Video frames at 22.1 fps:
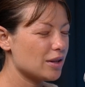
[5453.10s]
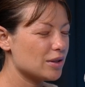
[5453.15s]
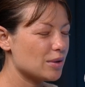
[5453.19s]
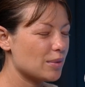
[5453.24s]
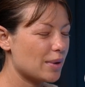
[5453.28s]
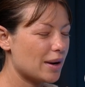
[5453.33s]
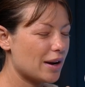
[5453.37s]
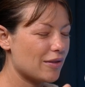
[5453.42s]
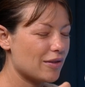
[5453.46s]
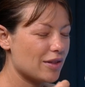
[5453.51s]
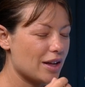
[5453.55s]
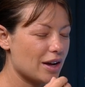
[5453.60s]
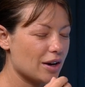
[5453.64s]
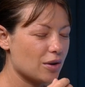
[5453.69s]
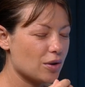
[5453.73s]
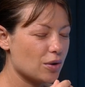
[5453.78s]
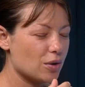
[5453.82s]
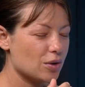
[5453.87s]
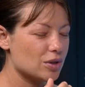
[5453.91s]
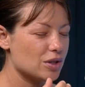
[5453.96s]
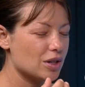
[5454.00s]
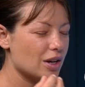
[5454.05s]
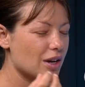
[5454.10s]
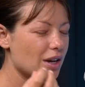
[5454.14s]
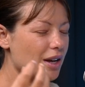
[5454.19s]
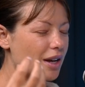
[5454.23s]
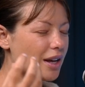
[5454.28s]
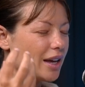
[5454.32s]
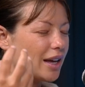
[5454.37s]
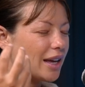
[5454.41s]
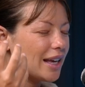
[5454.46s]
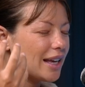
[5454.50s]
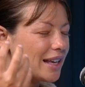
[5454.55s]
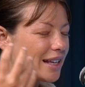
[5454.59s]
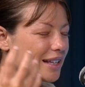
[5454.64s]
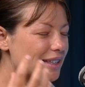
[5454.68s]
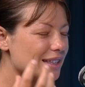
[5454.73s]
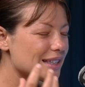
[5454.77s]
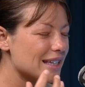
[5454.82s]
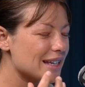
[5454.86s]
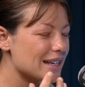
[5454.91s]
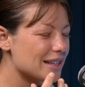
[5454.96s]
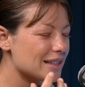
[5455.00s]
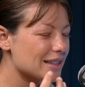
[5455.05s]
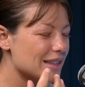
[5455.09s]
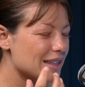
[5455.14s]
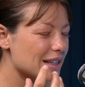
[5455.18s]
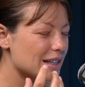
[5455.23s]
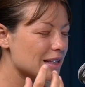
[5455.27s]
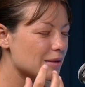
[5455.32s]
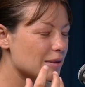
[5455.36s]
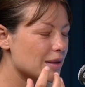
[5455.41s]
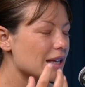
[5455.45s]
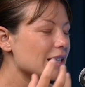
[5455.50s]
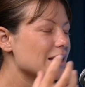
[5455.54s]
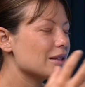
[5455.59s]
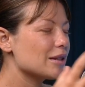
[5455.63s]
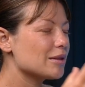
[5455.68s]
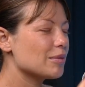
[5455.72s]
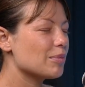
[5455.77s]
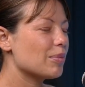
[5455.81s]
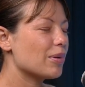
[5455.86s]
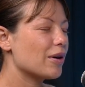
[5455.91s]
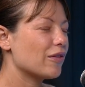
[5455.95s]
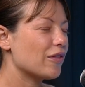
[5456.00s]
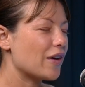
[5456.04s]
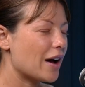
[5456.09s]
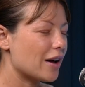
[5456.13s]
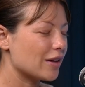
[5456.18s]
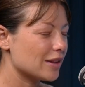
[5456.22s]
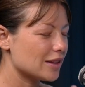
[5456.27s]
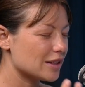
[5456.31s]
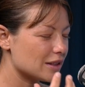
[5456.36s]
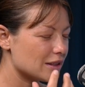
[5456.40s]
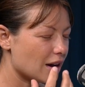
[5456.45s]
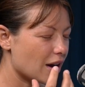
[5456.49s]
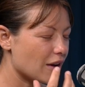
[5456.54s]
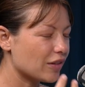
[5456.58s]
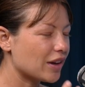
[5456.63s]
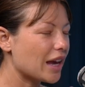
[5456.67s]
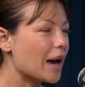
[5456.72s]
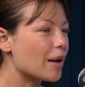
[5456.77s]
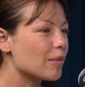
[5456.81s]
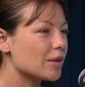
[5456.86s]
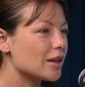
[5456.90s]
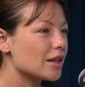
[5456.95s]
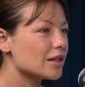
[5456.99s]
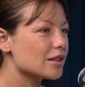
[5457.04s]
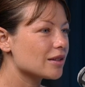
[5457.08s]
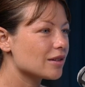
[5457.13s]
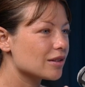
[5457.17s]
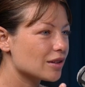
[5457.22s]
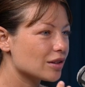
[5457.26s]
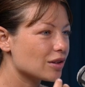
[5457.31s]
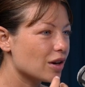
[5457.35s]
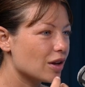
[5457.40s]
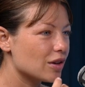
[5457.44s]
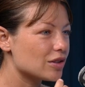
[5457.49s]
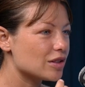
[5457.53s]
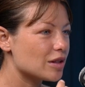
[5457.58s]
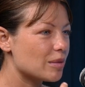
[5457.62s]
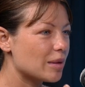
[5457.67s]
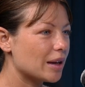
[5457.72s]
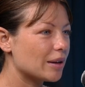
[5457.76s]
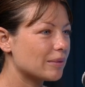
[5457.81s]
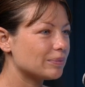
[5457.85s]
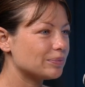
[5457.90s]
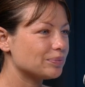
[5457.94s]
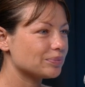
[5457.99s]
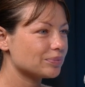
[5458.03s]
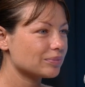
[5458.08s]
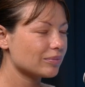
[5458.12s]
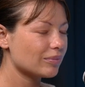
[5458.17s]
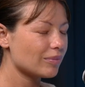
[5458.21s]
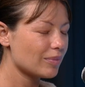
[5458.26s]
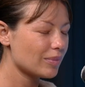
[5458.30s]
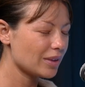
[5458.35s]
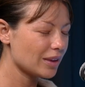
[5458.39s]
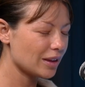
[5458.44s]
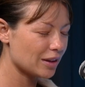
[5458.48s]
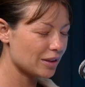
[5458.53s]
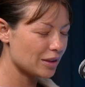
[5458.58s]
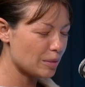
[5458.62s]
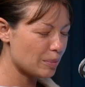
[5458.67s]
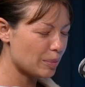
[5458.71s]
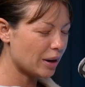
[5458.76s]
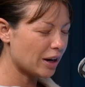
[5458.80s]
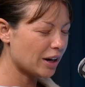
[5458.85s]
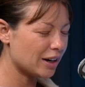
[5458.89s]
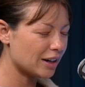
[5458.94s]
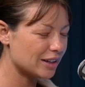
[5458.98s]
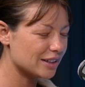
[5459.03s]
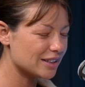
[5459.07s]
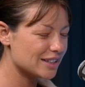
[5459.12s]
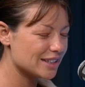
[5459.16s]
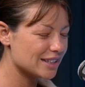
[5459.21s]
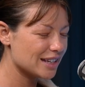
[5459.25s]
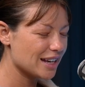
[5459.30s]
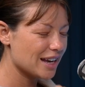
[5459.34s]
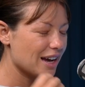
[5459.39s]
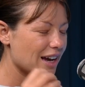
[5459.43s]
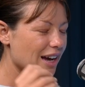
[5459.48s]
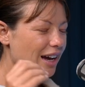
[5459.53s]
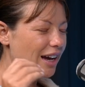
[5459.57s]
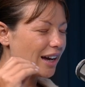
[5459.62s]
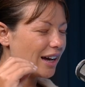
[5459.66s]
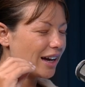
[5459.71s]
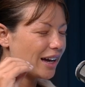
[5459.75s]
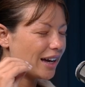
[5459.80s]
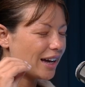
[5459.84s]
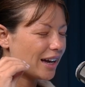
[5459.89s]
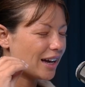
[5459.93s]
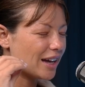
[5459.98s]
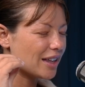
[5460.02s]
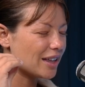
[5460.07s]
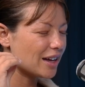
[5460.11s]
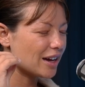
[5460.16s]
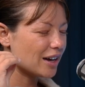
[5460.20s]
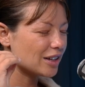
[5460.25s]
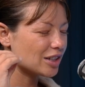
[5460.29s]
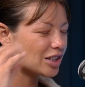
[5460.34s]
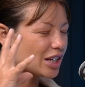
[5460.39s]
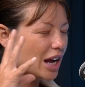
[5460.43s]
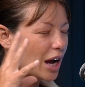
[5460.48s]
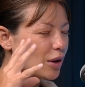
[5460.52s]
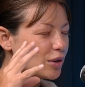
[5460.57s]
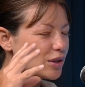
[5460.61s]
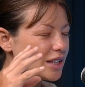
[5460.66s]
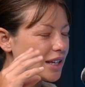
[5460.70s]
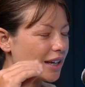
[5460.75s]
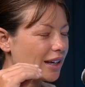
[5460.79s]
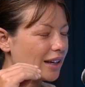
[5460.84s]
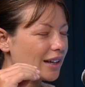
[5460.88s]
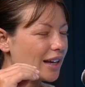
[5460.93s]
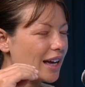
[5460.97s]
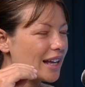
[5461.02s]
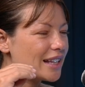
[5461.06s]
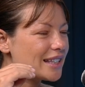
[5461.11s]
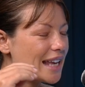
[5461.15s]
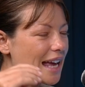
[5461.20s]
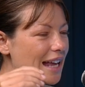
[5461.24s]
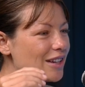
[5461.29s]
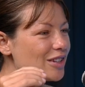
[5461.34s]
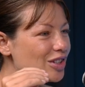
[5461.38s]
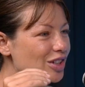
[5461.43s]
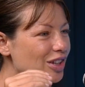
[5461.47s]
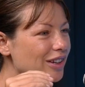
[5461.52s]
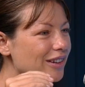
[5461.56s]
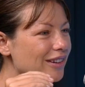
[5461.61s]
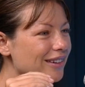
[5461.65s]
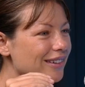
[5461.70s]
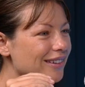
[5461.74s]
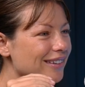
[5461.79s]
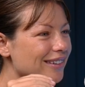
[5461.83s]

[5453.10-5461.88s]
or whatever they're called, he sees these, this is profound, I've kept this close to me. The birds are shouting attention.